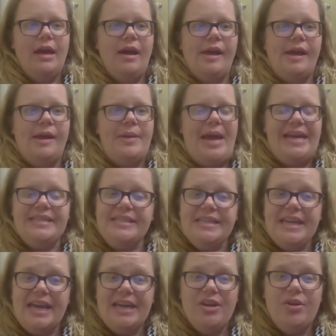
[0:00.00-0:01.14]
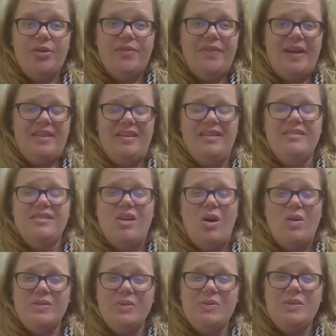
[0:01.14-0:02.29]
ACA Code of Ethics
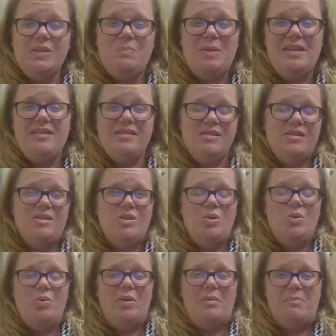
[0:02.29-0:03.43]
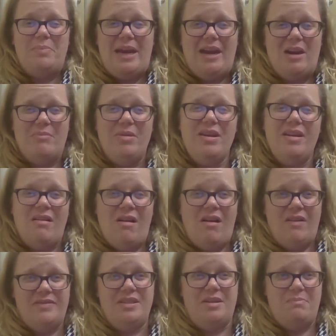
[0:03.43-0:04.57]
also speaks to impairment, and
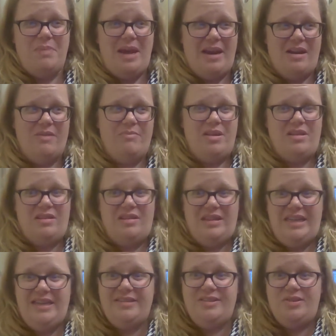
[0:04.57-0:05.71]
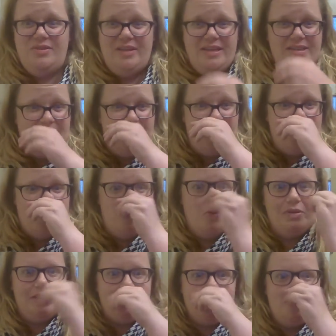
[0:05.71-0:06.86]
often impairment leads to these unethical
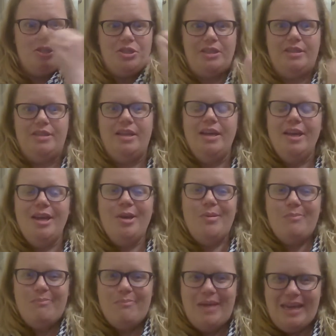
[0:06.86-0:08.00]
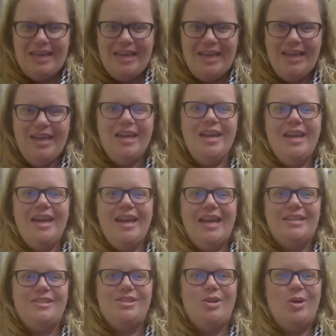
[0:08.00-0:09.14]
decision making.
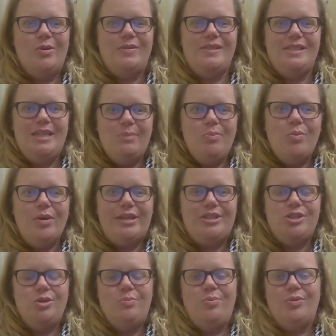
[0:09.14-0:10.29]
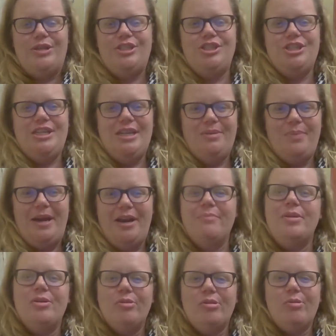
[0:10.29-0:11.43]
And so C.2.g,
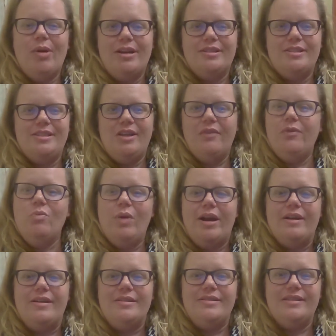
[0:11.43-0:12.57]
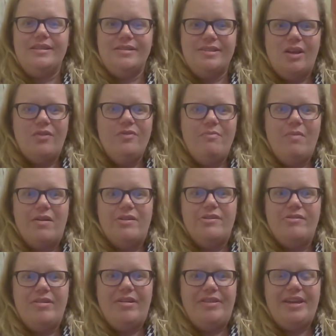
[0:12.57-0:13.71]
impairment requires self-awareness and
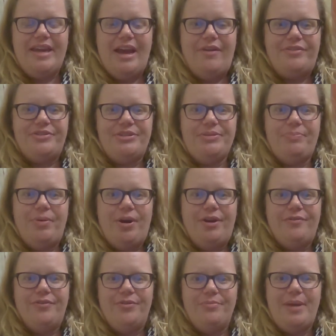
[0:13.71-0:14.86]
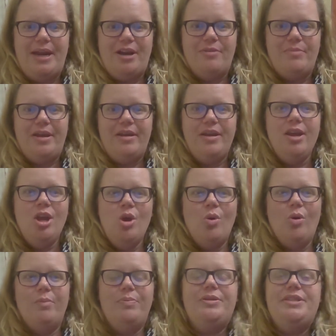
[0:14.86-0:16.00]
self-monitoring on the counselor's part for impairment
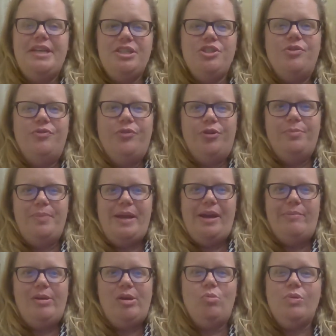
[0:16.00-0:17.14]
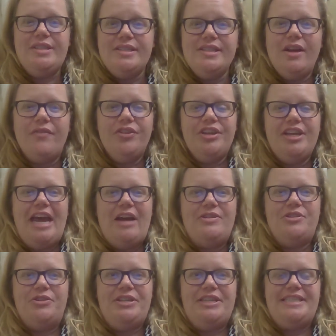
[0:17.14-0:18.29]
or potential for impairment. When discovered, the
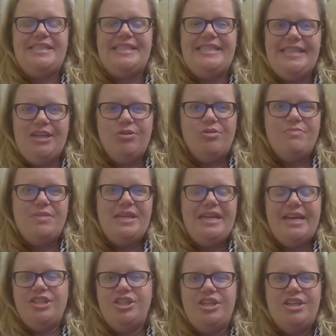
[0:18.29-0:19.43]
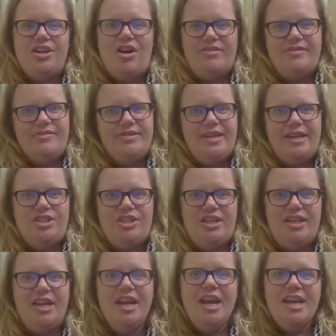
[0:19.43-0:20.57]
counselor needs to seek remediation and
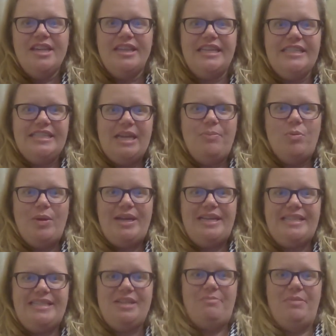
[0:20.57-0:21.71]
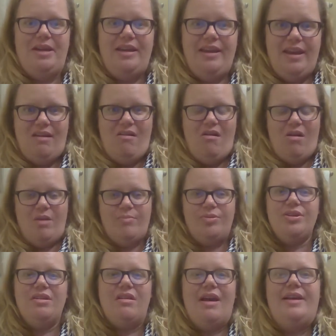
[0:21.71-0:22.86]
consultation. This step away is to mitigate harm on the
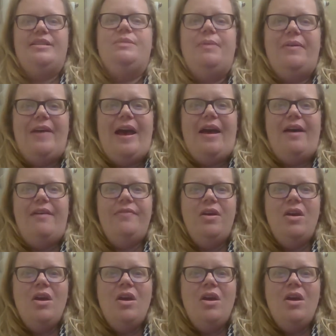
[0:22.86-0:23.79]
client's behalf.